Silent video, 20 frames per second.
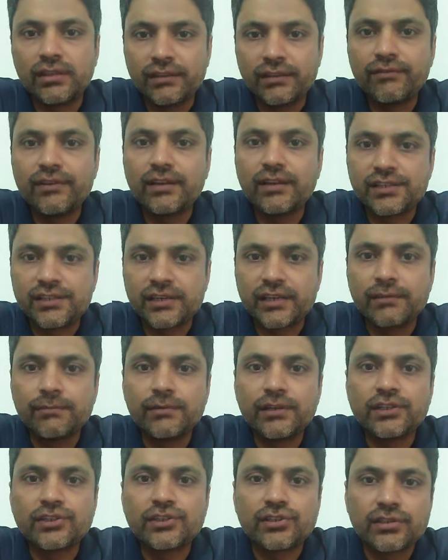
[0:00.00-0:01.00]
they will
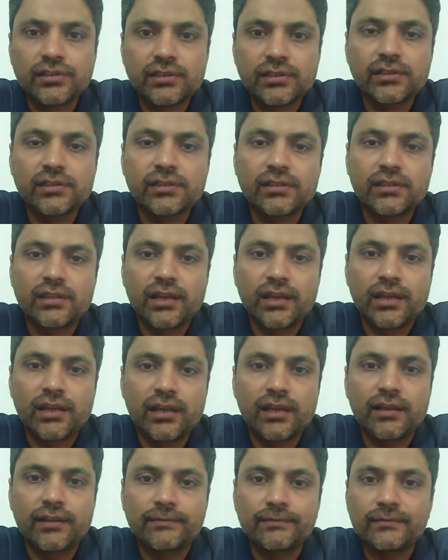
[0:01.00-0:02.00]
establish
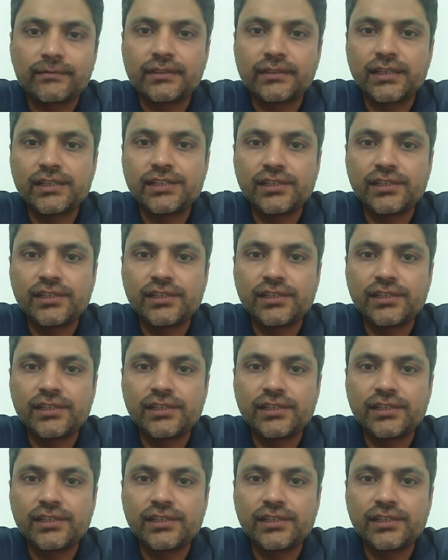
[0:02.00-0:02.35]
the